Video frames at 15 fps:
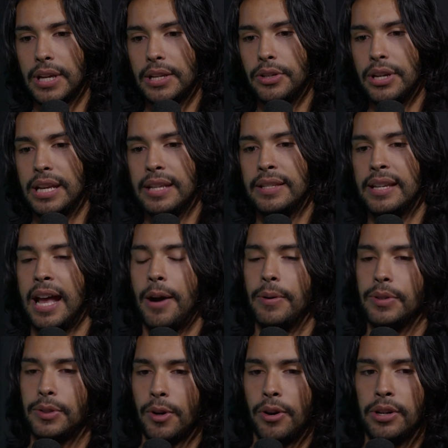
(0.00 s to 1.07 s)
Agent is and how
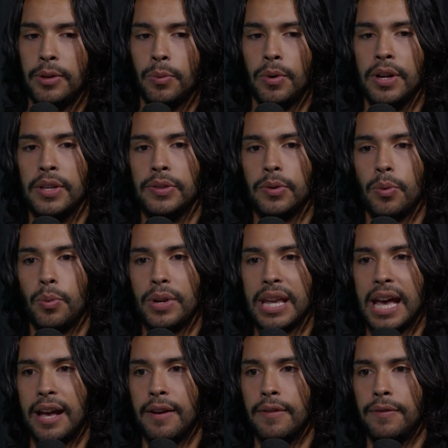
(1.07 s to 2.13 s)
it started was
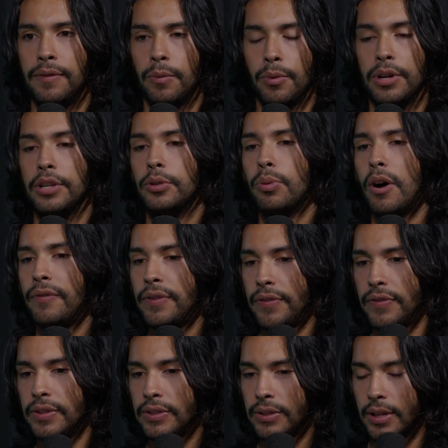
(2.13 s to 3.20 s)
we're in 12
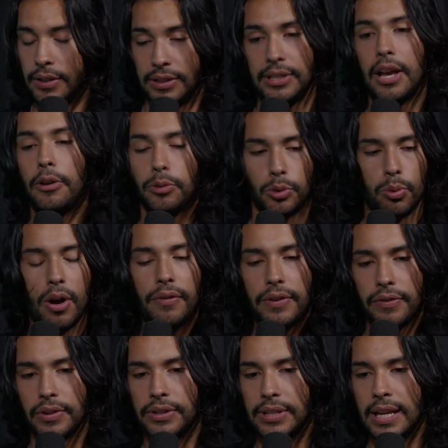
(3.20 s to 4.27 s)

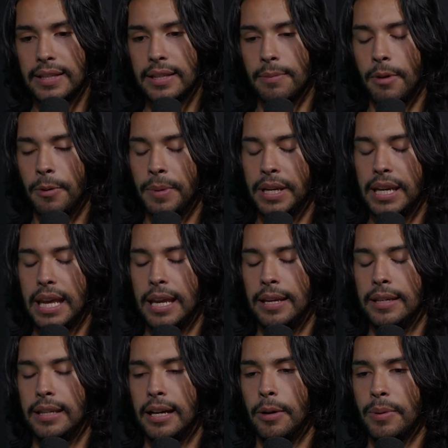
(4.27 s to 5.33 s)
different states at the moment,
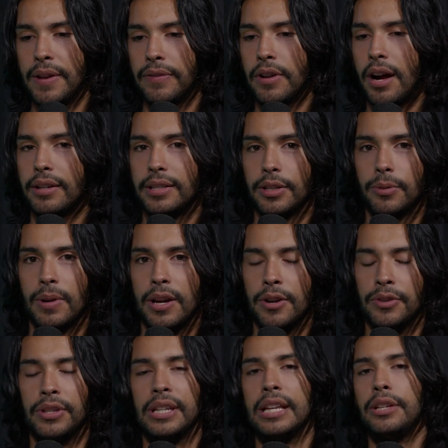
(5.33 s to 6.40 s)
and we have content
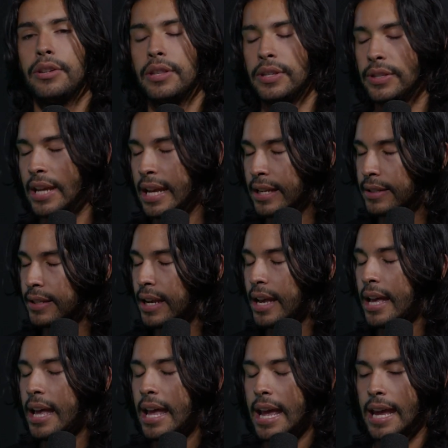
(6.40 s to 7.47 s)
creators in each of the states.
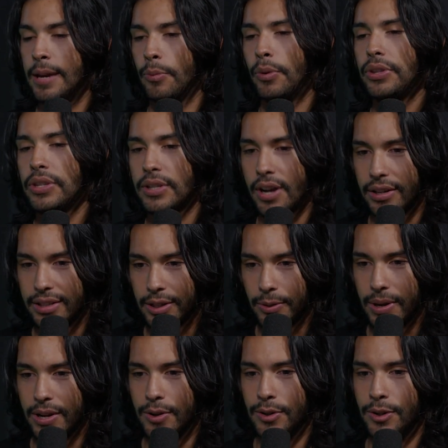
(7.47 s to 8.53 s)
And what these content
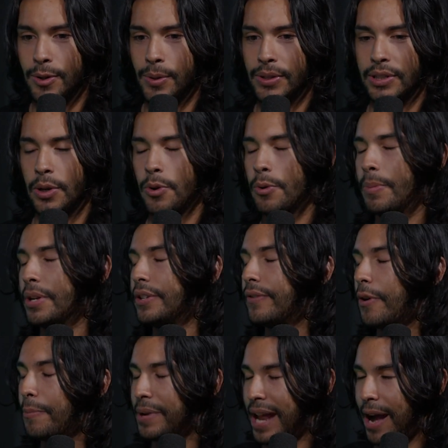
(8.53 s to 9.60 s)
creators do is they go to a bunch of
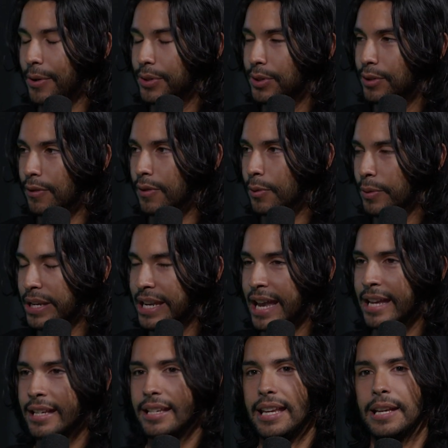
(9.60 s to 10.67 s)
open houses over the
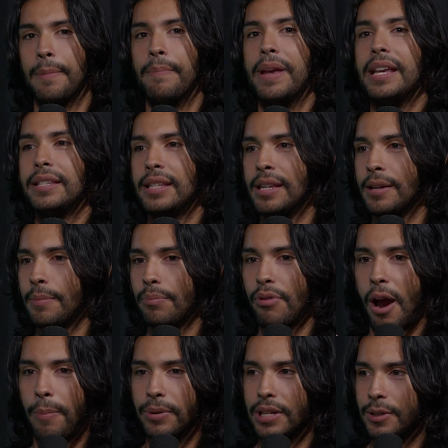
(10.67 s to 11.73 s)
weekend and take amazing
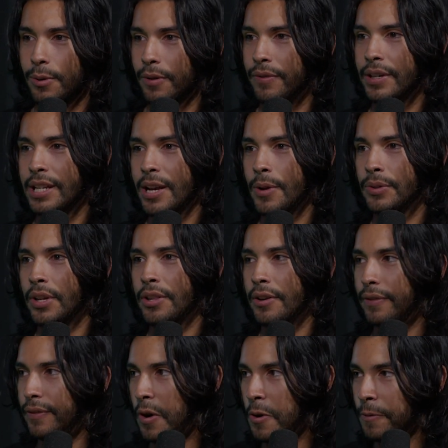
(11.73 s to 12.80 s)
property tour videos on their
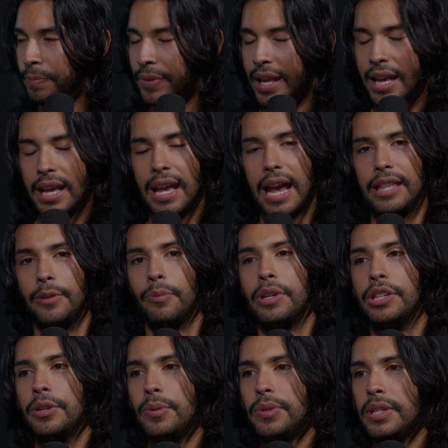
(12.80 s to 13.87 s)
phone. And then we
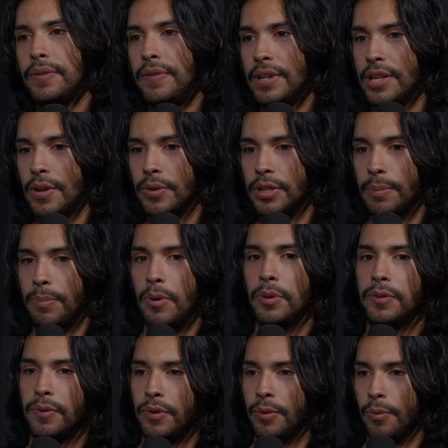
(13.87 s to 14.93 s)
use these videos to
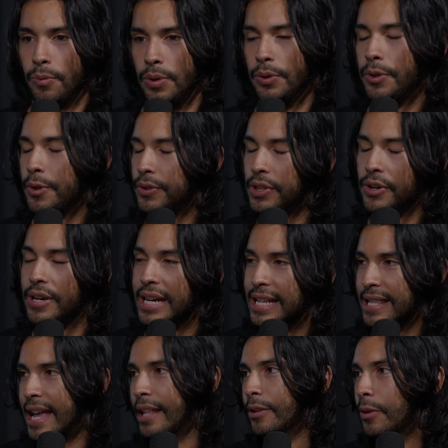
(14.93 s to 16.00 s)
post for realtors that are
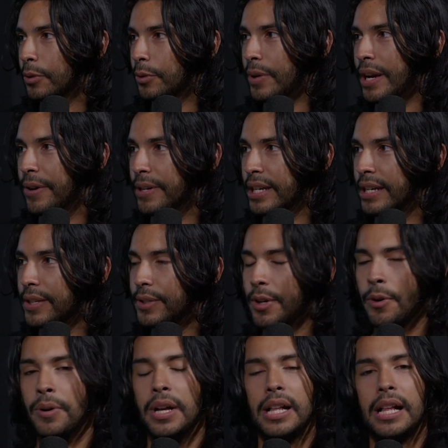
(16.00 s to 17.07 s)
in that local area.
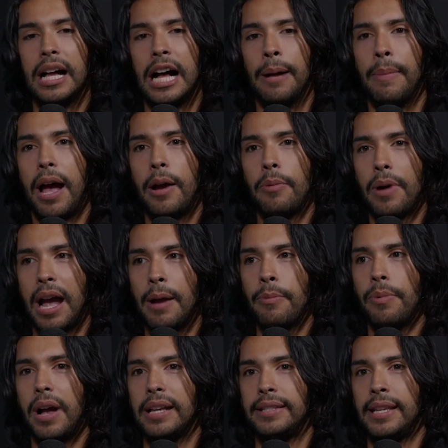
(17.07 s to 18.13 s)
So
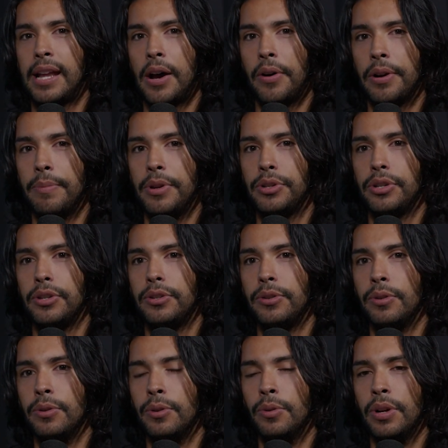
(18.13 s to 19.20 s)
I set out on a mission
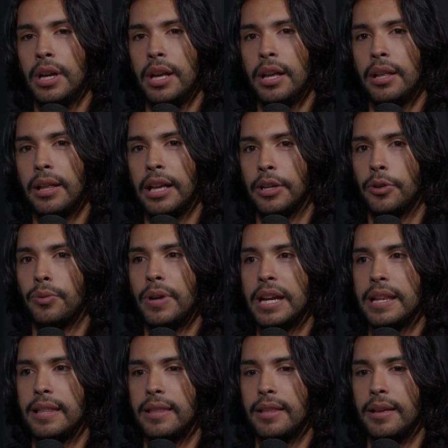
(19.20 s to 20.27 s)
to
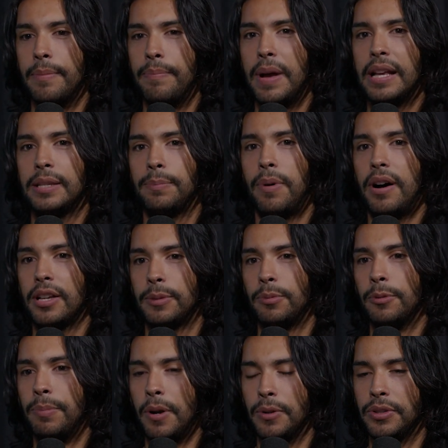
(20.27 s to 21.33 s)
create the best
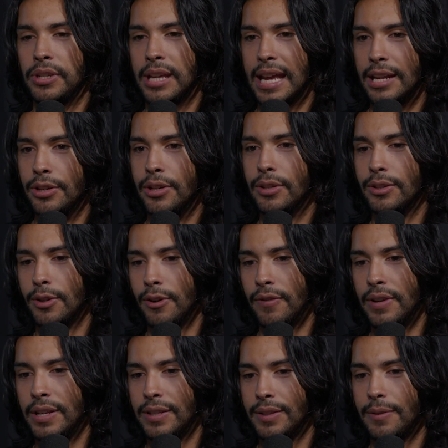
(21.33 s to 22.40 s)
possible posting agent
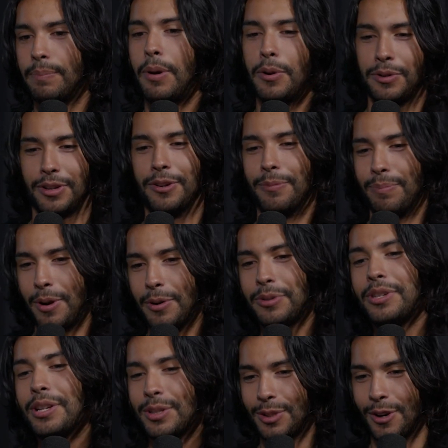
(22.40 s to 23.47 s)
service,
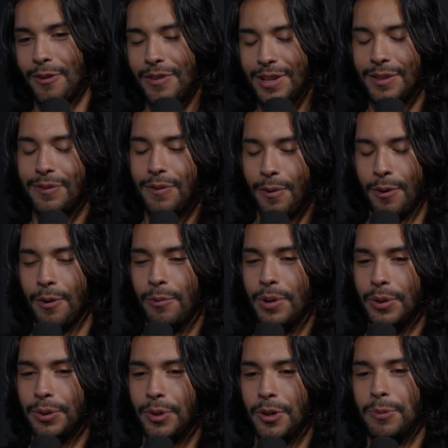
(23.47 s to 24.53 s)
posting service for
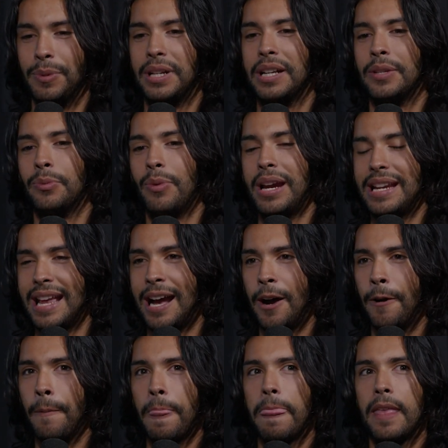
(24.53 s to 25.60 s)
realtors, because right
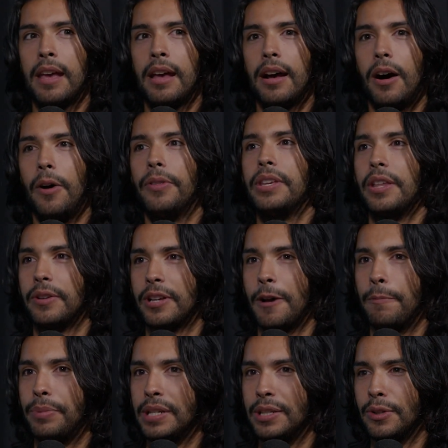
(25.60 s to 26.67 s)
now all the other
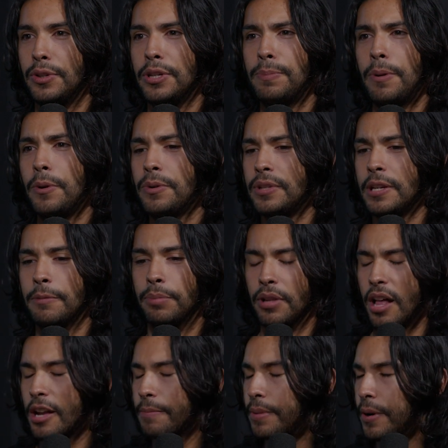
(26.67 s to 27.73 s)
companies are just posting
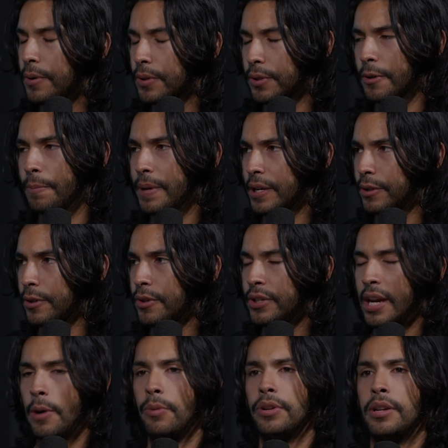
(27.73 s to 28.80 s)
blog posts or pictures,
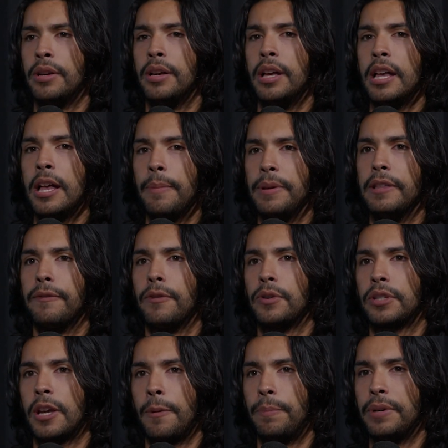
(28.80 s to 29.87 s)
and I wanted to be the
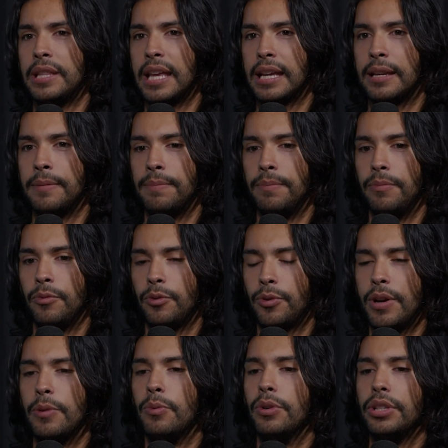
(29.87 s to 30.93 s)
first company that could
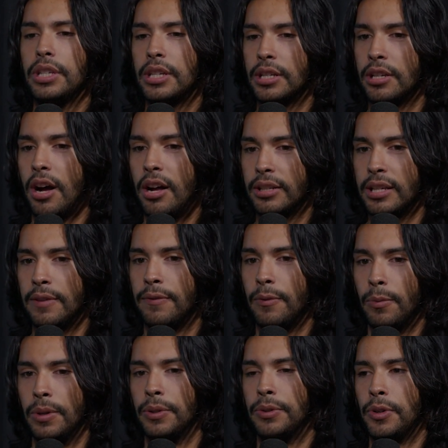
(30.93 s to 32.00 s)
create really good content for
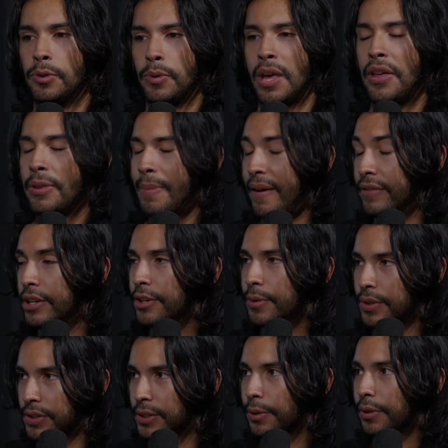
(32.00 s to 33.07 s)
realtors without them having to do
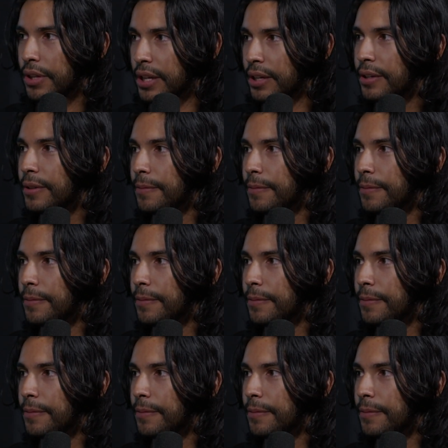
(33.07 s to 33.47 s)
a single thing.